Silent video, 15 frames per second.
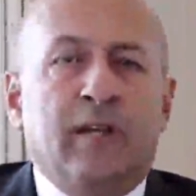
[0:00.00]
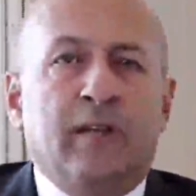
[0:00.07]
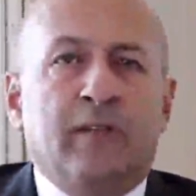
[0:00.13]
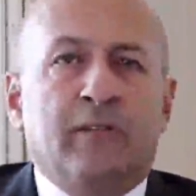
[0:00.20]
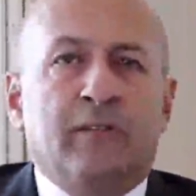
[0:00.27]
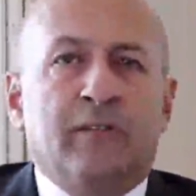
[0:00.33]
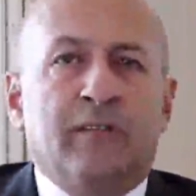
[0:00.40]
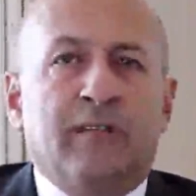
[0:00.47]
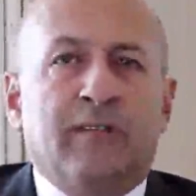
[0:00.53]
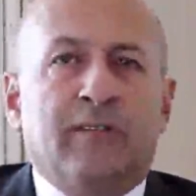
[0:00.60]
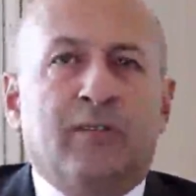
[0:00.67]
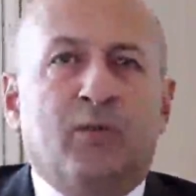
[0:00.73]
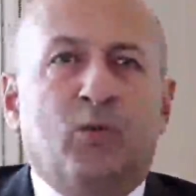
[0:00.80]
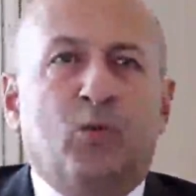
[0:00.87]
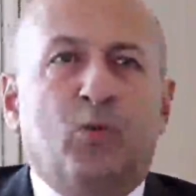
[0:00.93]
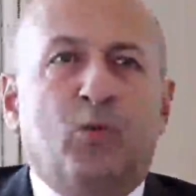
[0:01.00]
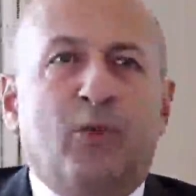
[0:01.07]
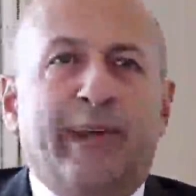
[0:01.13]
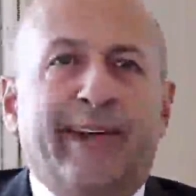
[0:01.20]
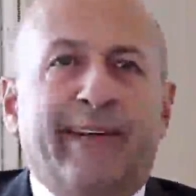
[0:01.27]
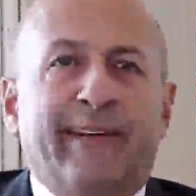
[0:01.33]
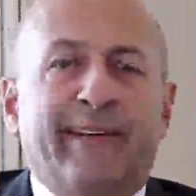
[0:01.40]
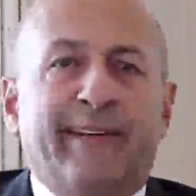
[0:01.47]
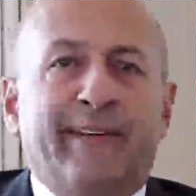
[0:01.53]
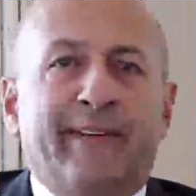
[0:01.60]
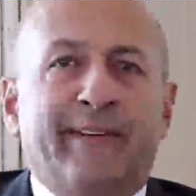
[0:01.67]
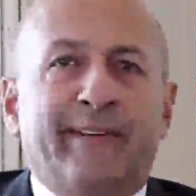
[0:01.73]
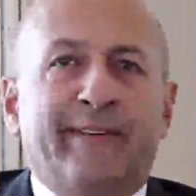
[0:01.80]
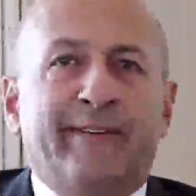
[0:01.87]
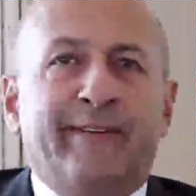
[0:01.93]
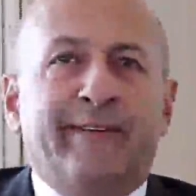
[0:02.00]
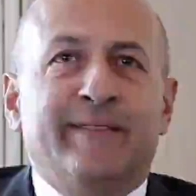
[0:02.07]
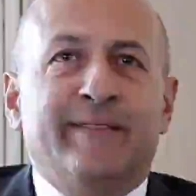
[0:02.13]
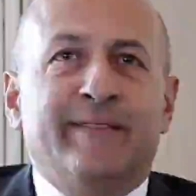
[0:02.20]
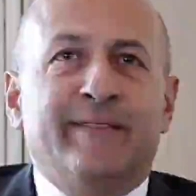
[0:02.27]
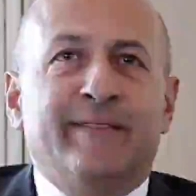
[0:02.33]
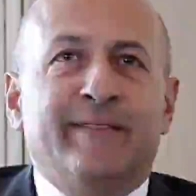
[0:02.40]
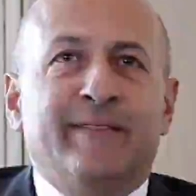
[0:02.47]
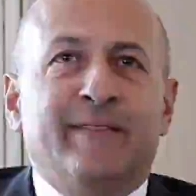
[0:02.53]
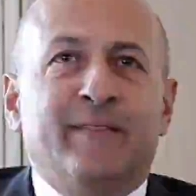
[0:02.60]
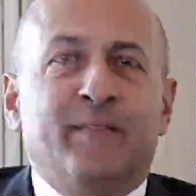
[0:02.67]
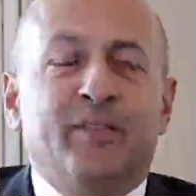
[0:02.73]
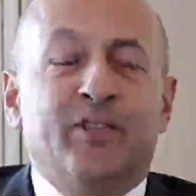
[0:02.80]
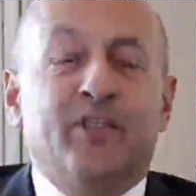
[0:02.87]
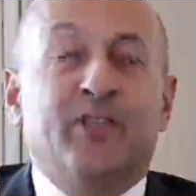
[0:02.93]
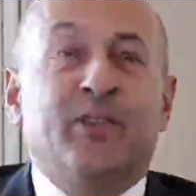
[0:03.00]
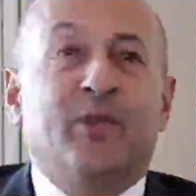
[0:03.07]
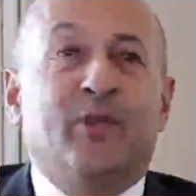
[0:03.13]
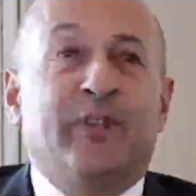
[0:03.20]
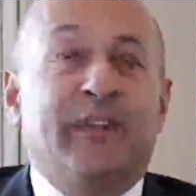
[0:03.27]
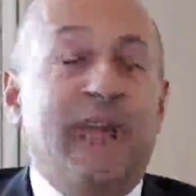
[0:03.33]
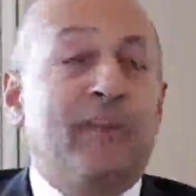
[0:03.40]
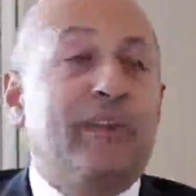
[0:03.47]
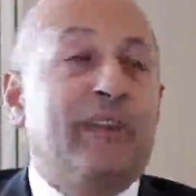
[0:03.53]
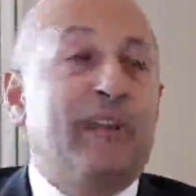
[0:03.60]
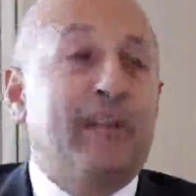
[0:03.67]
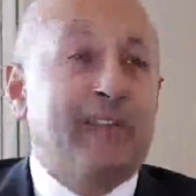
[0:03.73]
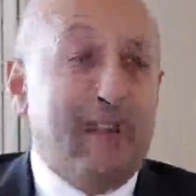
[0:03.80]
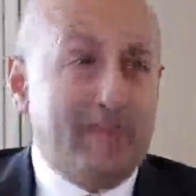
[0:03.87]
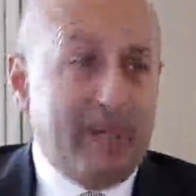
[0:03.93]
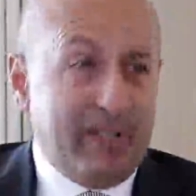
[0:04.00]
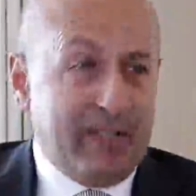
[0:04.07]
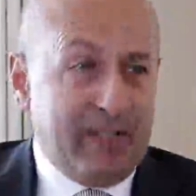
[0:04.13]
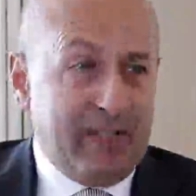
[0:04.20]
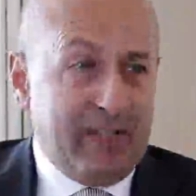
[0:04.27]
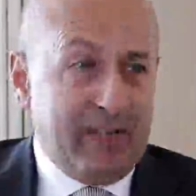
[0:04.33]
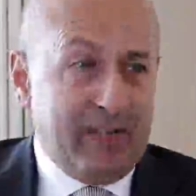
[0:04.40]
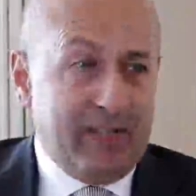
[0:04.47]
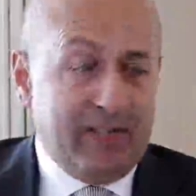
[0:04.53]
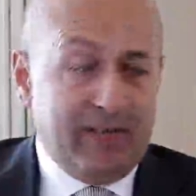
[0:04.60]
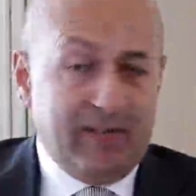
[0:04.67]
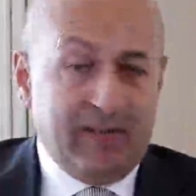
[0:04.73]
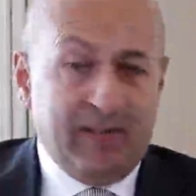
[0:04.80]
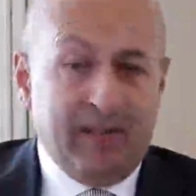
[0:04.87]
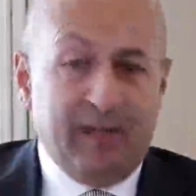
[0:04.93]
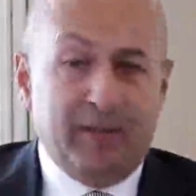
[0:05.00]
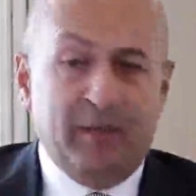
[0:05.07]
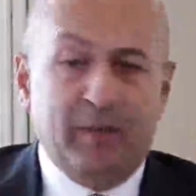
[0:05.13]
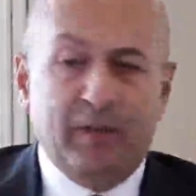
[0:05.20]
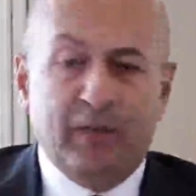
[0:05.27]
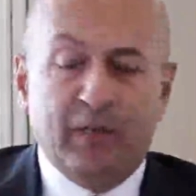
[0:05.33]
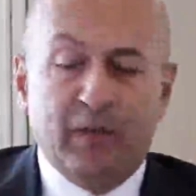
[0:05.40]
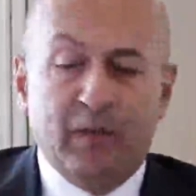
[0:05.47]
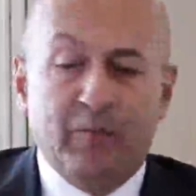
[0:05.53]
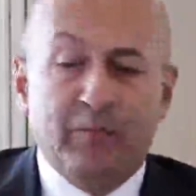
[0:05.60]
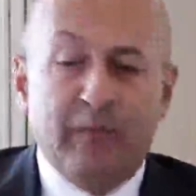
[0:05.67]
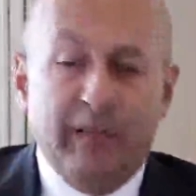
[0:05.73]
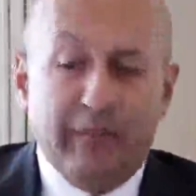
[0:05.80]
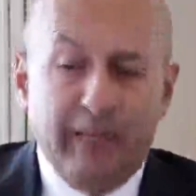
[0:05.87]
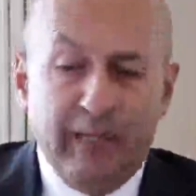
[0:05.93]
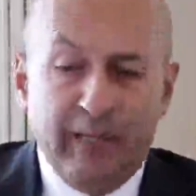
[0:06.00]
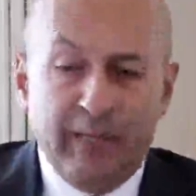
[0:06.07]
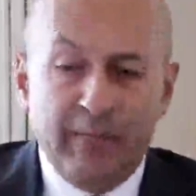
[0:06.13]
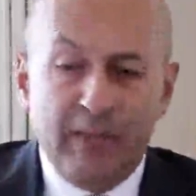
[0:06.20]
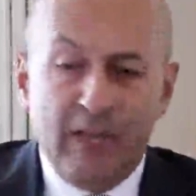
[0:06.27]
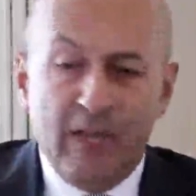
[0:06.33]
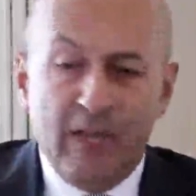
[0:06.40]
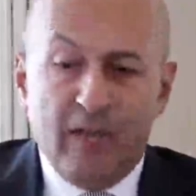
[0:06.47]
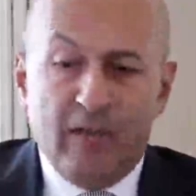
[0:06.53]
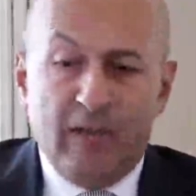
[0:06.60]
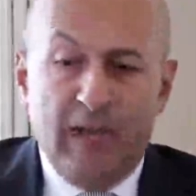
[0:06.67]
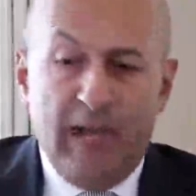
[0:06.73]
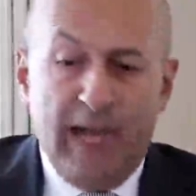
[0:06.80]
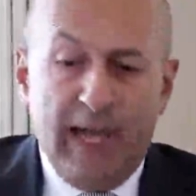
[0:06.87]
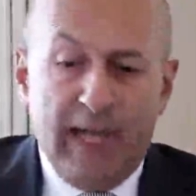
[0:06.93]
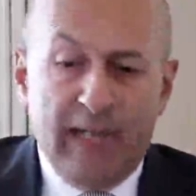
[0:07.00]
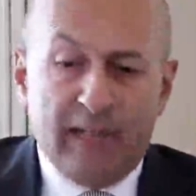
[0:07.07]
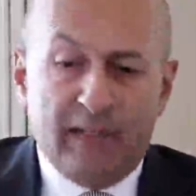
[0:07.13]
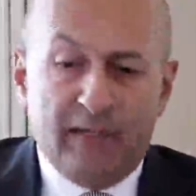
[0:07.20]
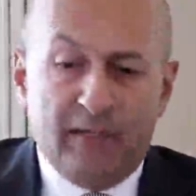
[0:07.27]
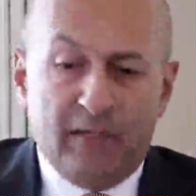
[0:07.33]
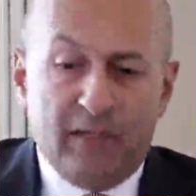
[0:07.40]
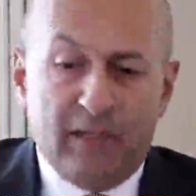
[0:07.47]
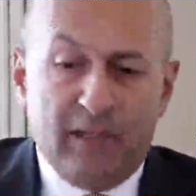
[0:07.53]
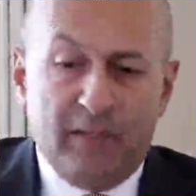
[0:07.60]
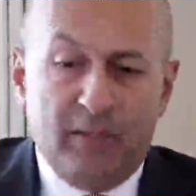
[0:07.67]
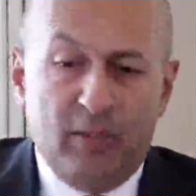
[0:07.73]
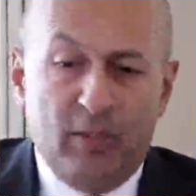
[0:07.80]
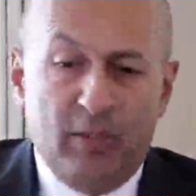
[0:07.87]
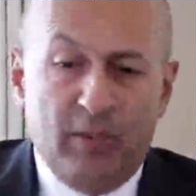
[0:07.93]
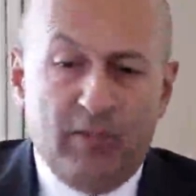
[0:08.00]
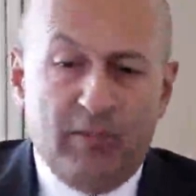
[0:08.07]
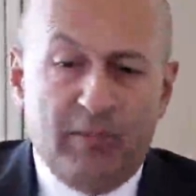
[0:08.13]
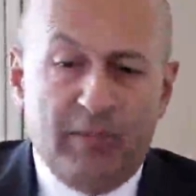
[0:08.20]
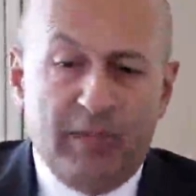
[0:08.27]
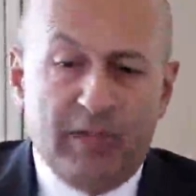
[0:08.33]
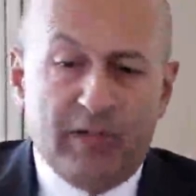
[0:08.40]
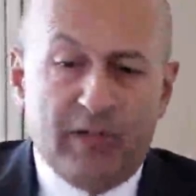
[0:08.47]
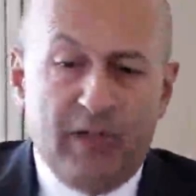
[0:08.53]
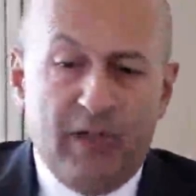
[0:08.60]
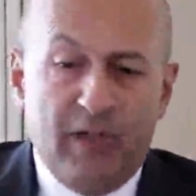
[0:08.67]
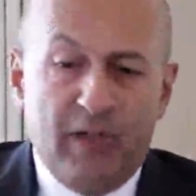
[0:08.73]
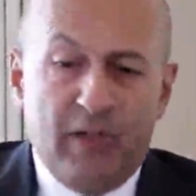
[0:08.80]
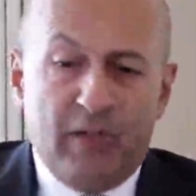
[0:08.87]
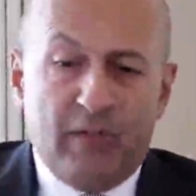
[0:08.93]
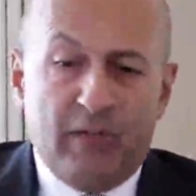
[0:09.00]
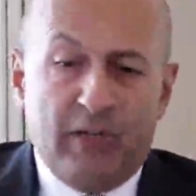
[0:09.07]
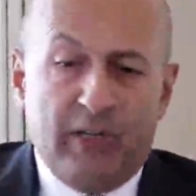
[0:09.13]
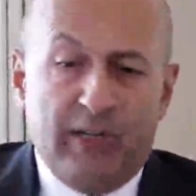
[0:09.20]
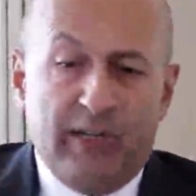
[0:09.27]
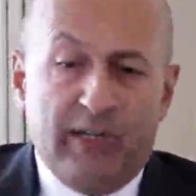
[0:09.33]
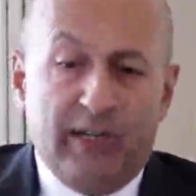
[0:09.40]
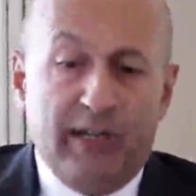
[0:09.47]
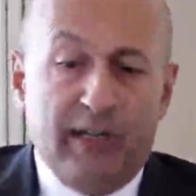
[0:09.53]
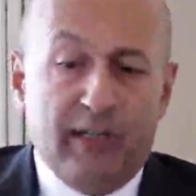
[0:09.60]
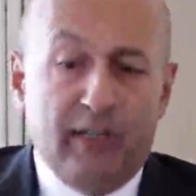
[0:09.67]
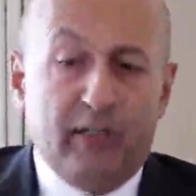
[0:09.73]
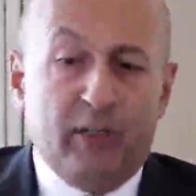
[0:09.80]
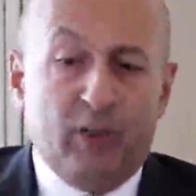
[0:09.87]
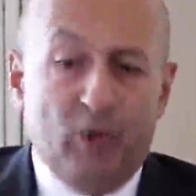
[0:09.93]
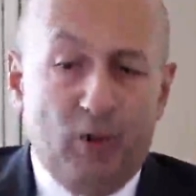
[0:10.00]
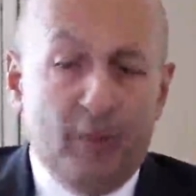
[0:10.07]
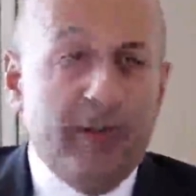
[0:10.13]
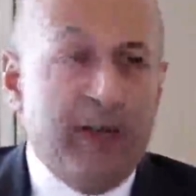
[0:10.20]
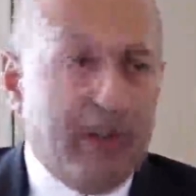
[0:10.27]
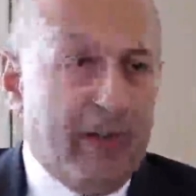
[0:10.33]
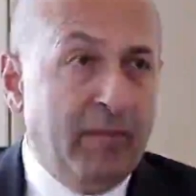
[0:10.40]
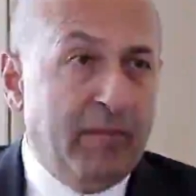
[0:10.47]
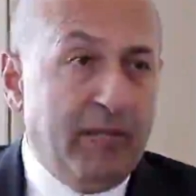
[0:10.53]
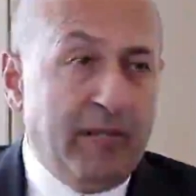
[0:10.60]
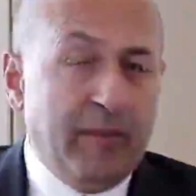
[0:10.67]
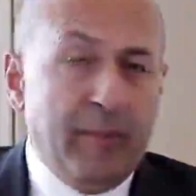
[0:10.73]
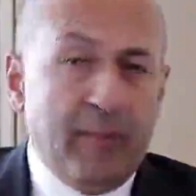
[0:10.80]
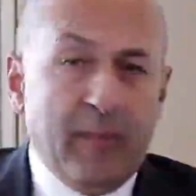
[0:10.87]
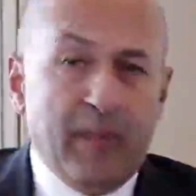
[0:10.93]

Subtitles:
This is not well positioned or capitalized, I might say, that a lot of people don't know. Bahrain has, for example, one of the best regulated entity to open a company.